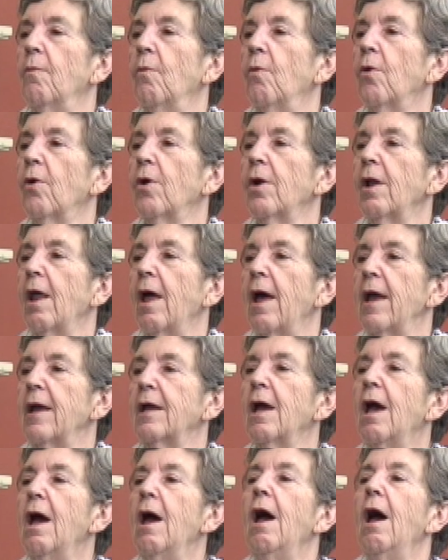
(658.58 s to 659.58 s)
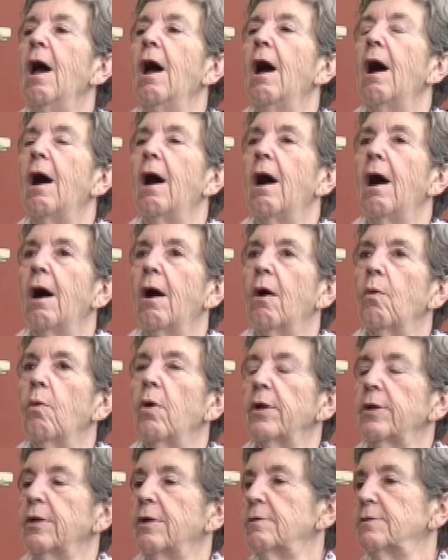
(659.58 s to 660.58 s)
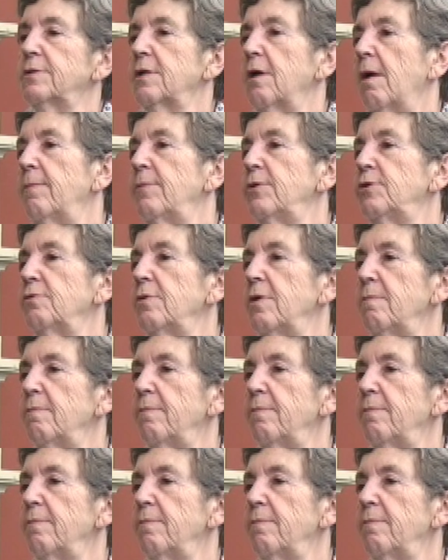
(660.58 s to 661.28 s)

more like uh, what goes on between